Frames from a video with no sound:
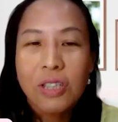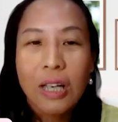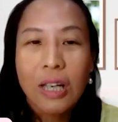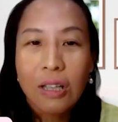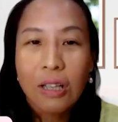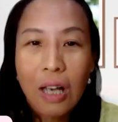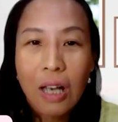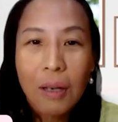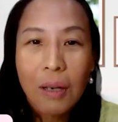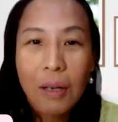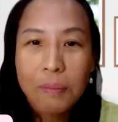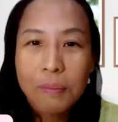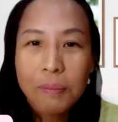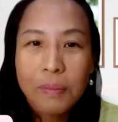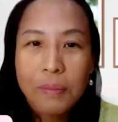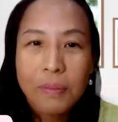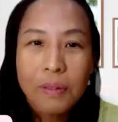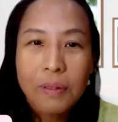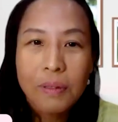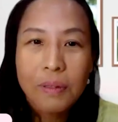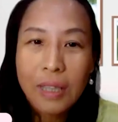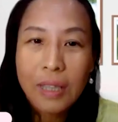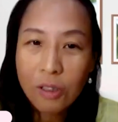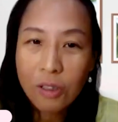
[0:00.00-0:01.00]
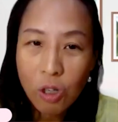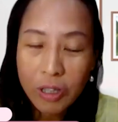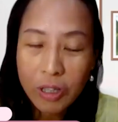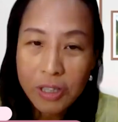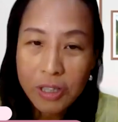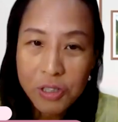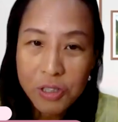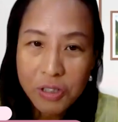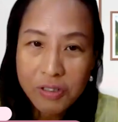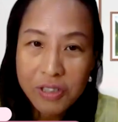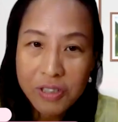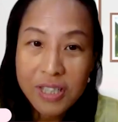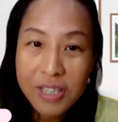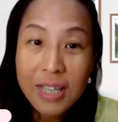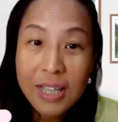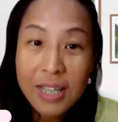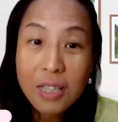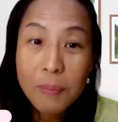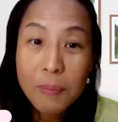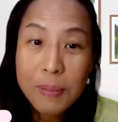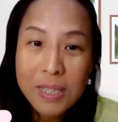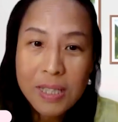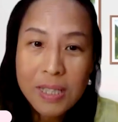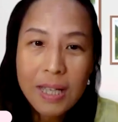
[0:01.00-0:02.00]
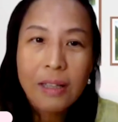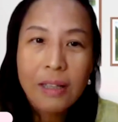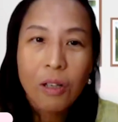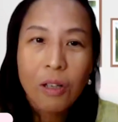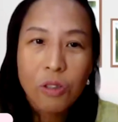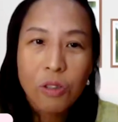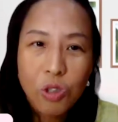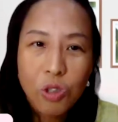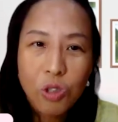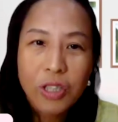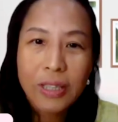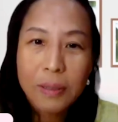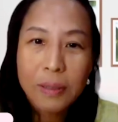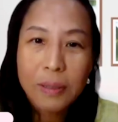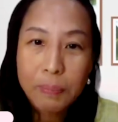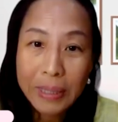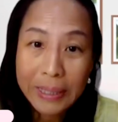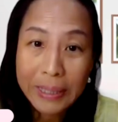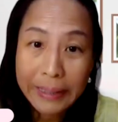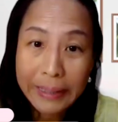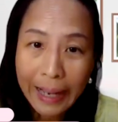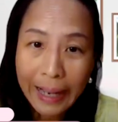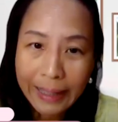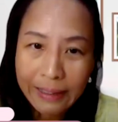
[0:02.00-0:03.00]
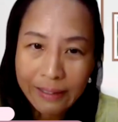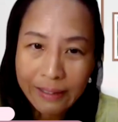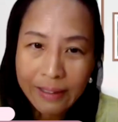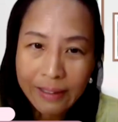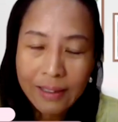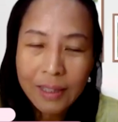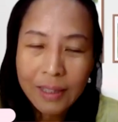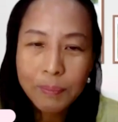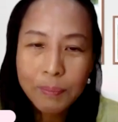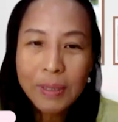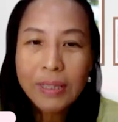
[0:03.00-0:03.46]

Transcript: They are not cancerous. 80% are usually benign.